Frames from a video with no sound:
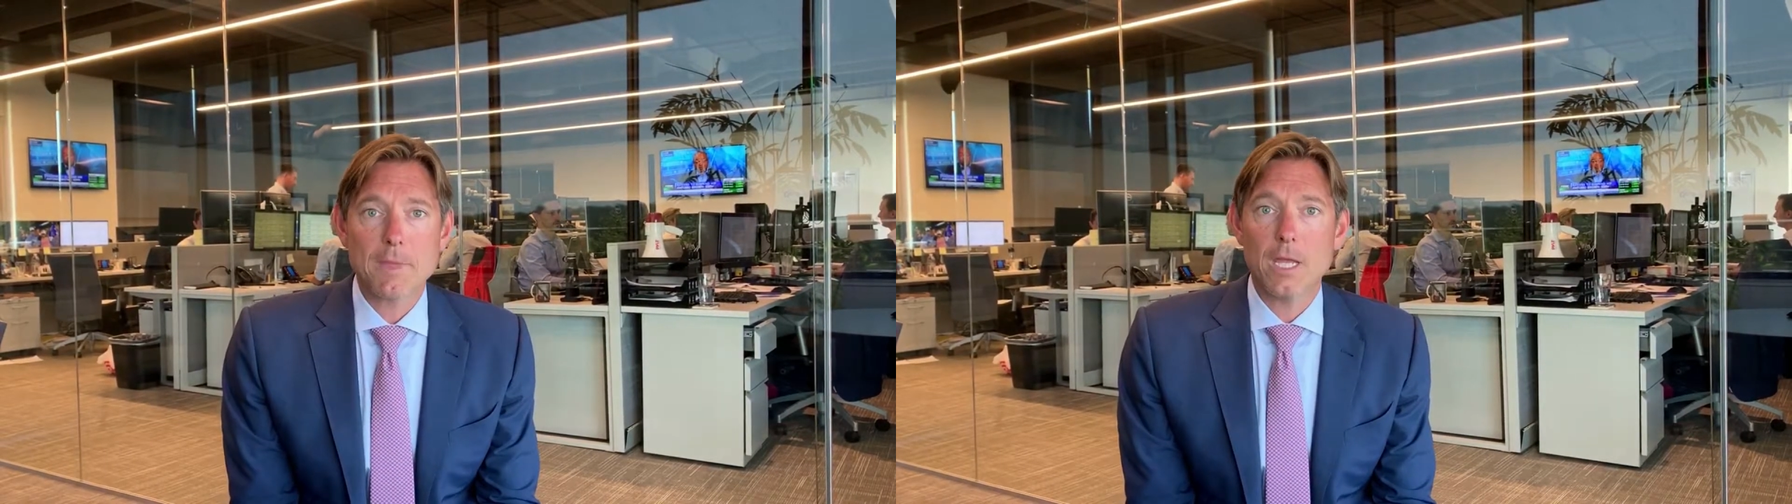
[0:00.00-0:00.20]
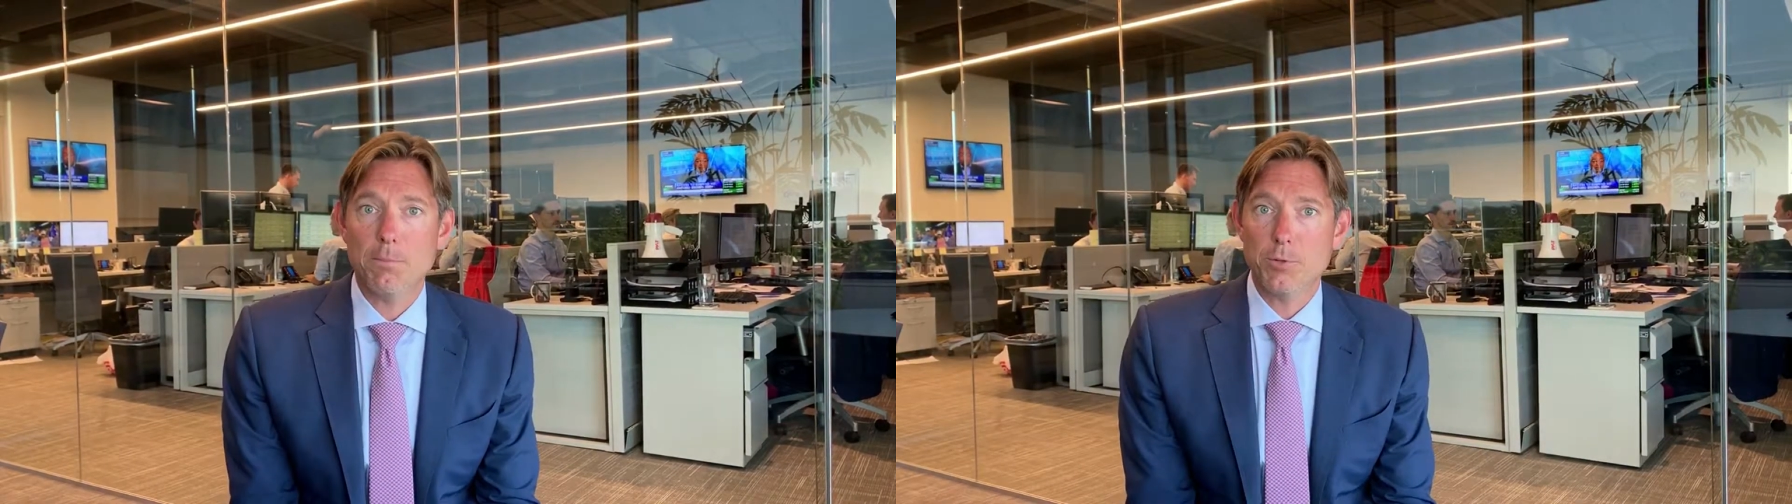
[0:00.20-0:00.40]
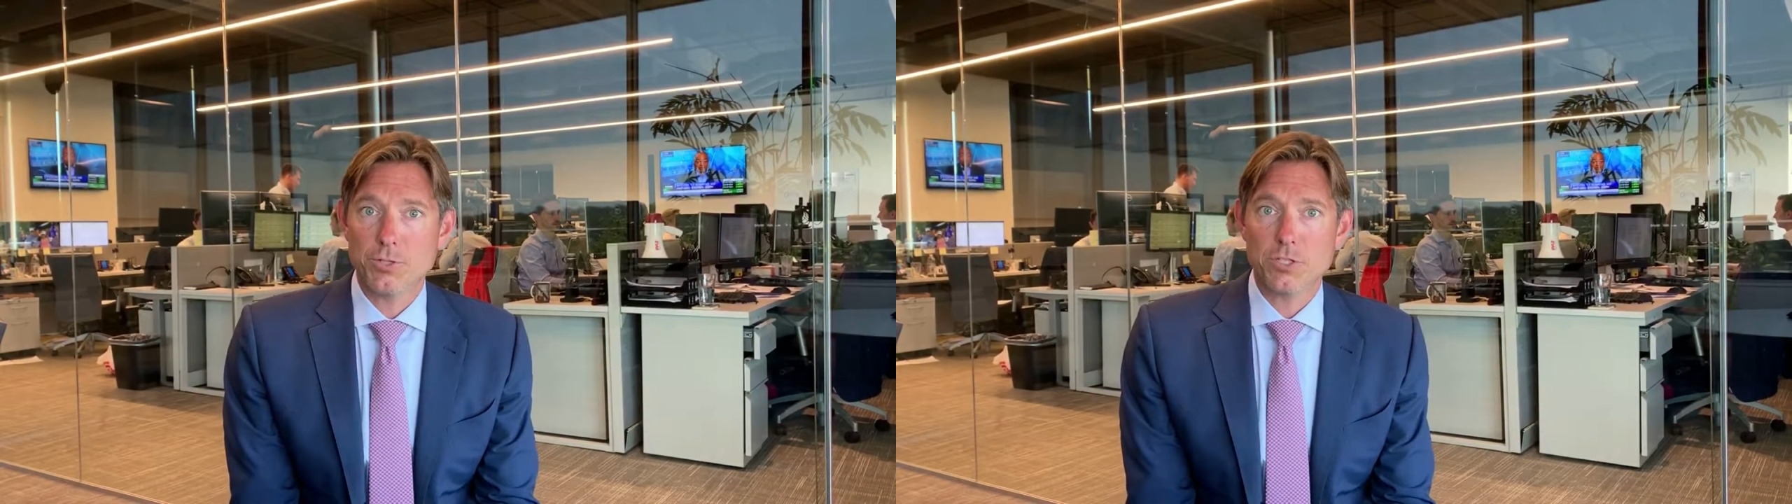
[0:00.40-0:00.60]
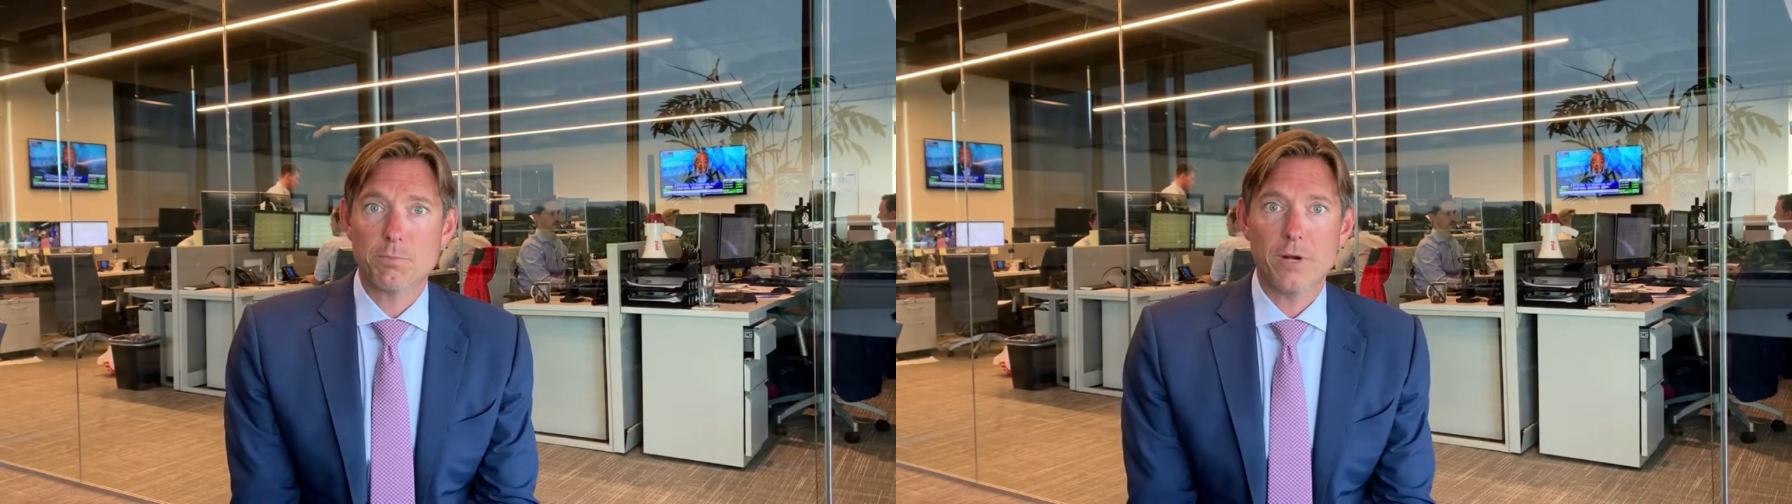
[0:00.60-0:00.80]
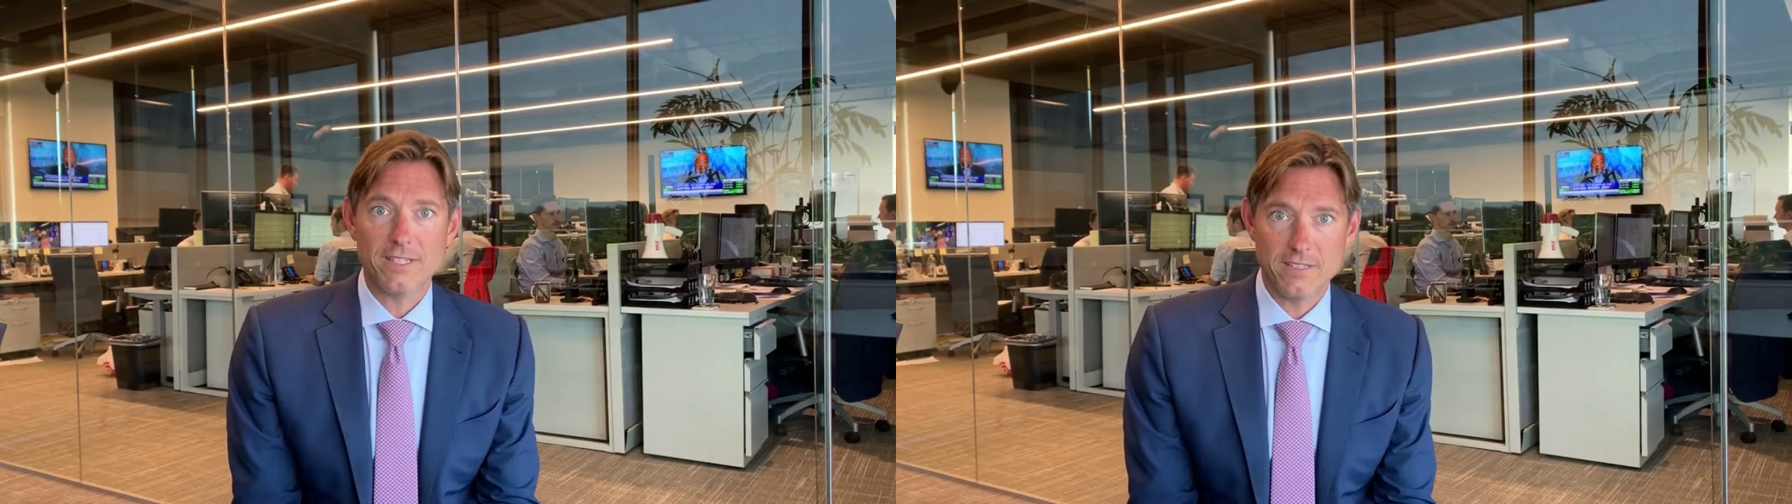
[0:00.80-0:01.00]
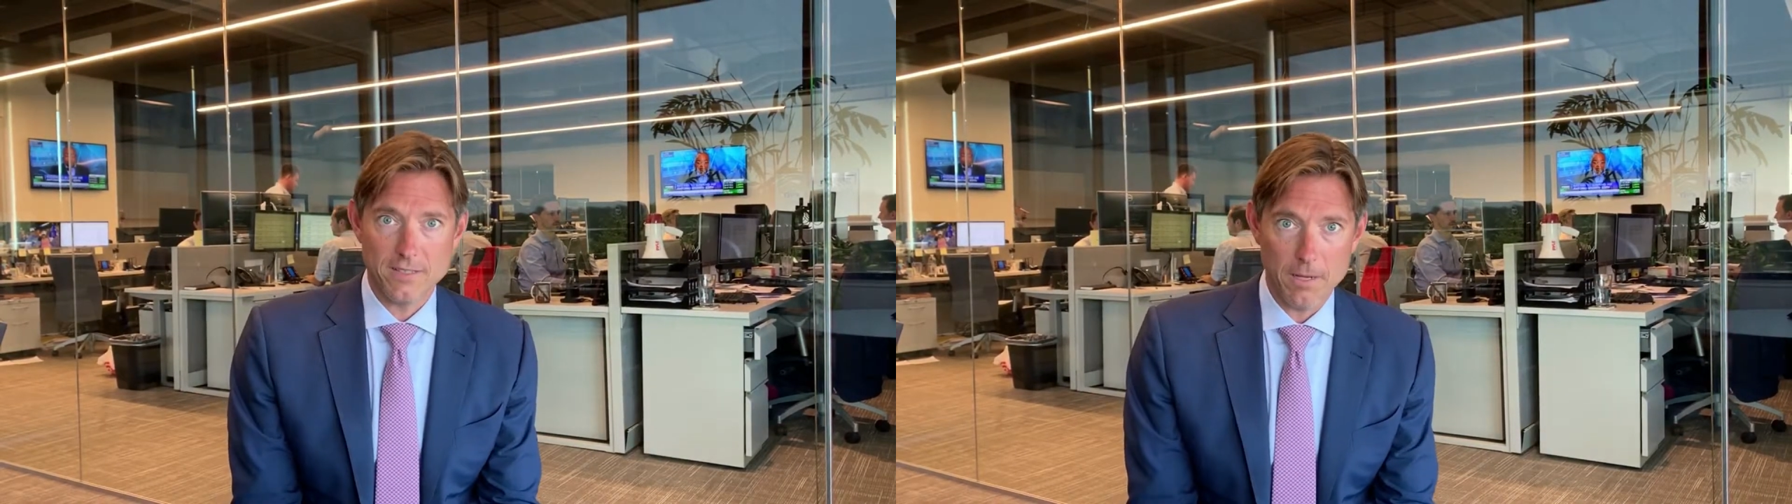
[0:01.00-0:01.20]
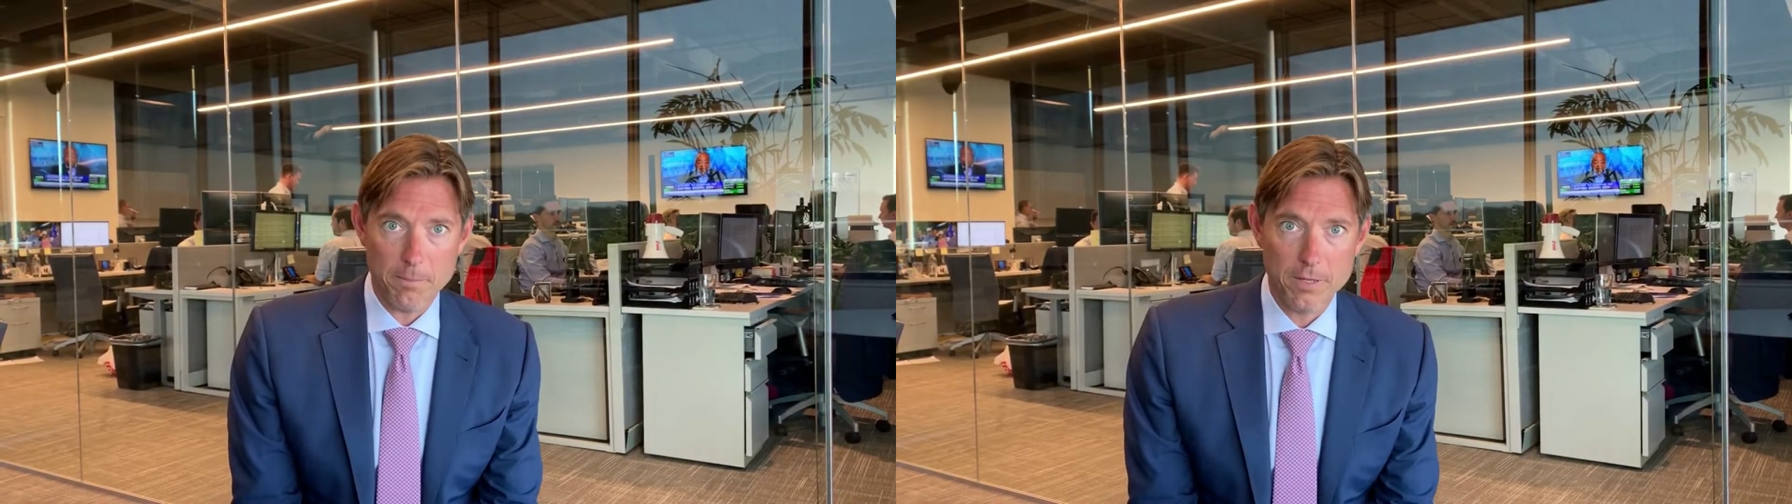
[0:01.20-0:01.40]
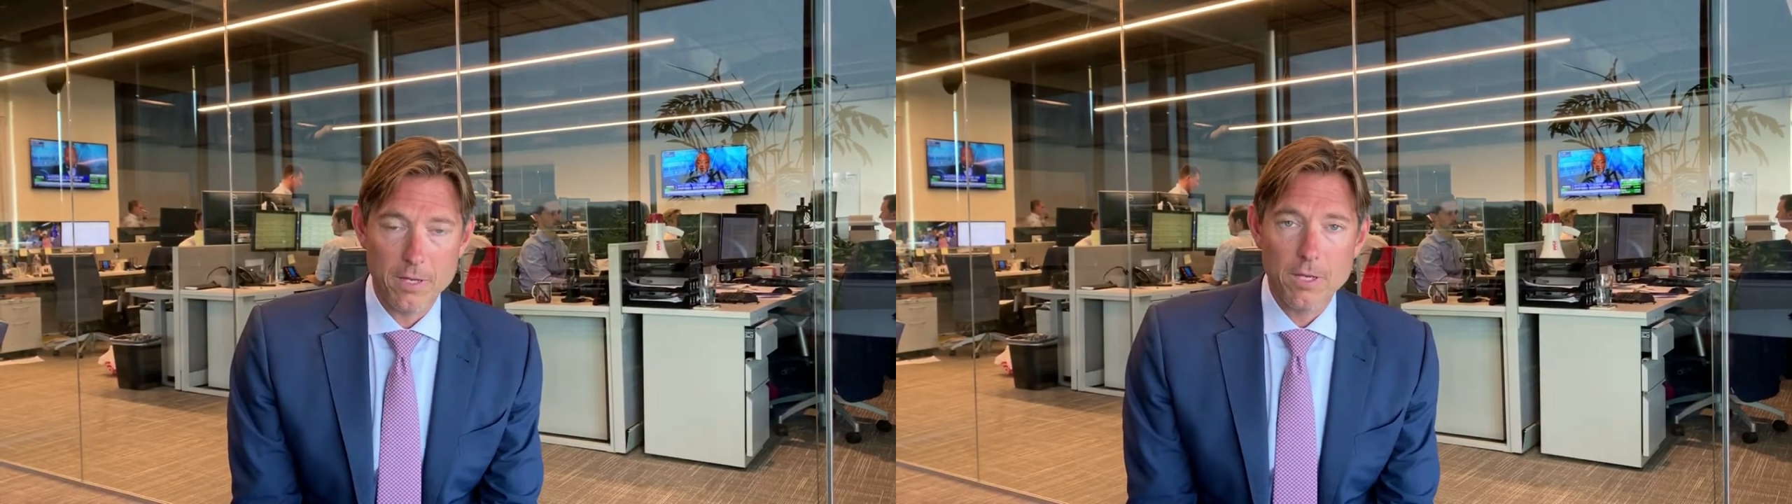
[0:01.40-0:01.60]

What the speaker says: and it pushes prices up.